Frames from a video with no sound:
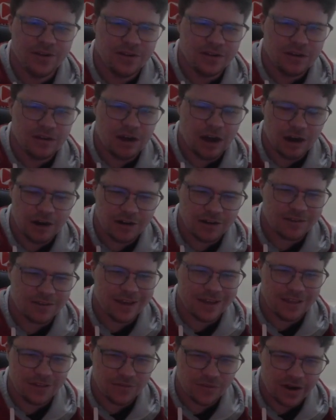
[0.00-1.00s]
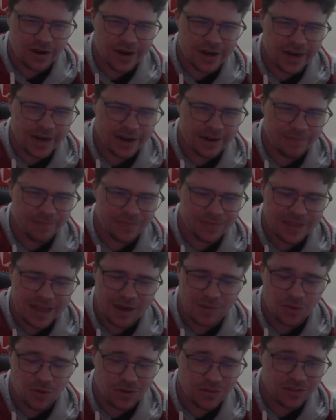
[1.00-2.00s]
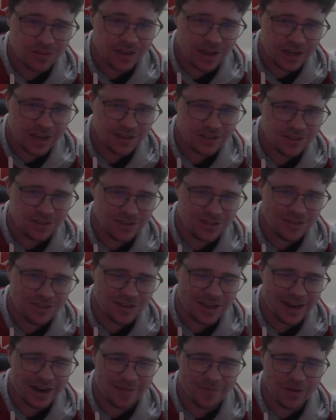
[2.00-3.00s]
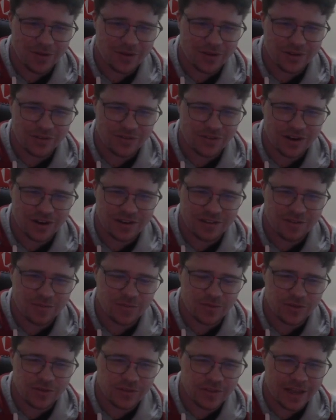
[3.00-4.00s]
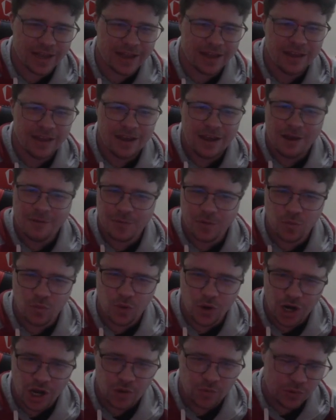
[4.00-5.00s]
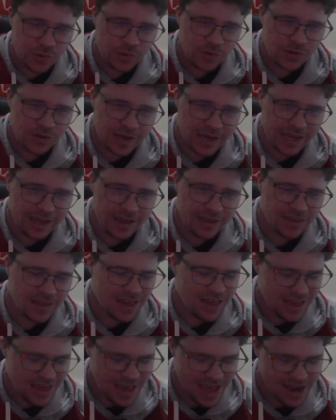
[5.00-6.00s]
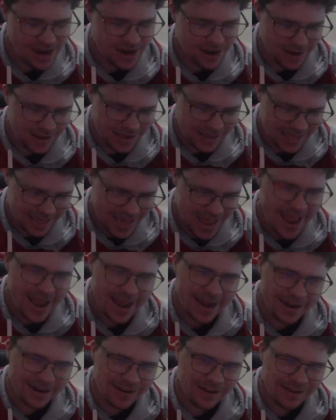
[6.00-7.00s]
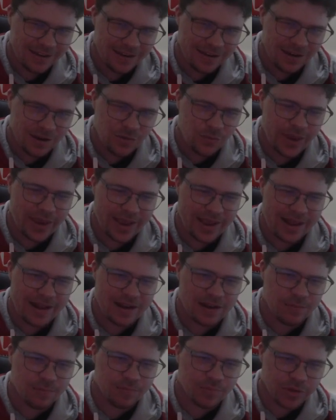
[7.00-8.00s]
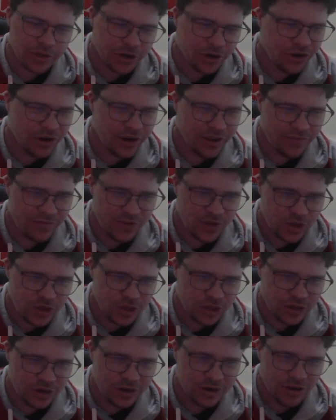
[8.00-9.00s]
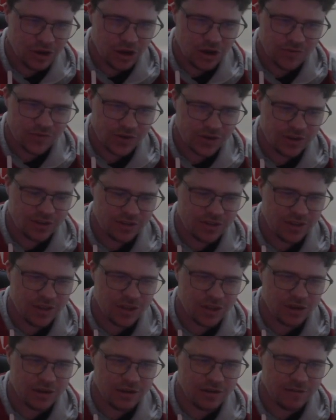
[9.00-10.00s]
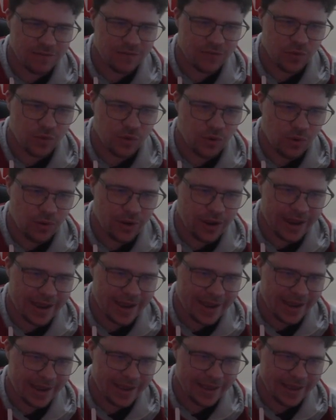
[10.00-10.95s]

I'm going to say this right now, that was touched, and I'm not going to try and dispute that. But what I will say is, yet again, we get blurry vision of a decision for a